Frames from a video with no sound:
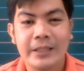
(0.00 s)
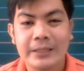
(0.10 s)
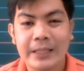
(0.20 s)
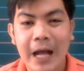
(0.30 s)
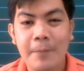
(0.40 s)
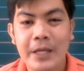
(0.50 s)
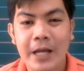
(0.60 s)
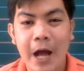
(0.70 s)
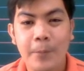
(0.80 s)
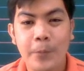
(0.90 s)
that coming
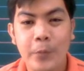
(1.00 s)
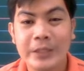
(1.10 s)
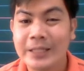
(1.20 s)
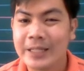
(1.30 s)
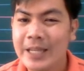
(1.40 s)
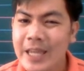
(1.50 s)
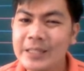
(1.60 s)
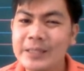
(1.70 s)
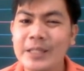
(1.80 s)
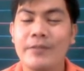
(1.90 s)
up with
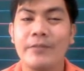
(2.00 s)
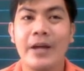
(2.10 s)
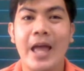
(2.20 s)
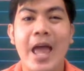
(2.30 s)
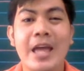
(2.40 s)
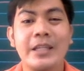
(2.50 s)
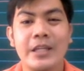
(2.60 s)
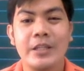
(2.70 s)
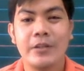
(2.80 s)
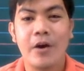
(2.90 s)
creative and
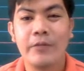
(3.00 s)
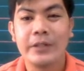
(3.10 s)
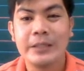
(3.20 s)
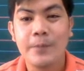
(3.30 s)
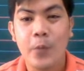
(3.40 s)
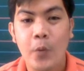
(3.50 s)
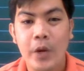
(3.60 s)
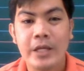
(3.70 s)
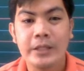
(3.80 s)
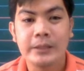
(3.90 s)
innovative
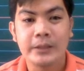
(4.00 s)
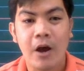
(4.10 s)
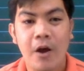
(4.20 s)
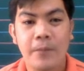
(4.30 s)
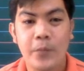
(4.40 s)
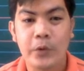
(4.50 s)
ways of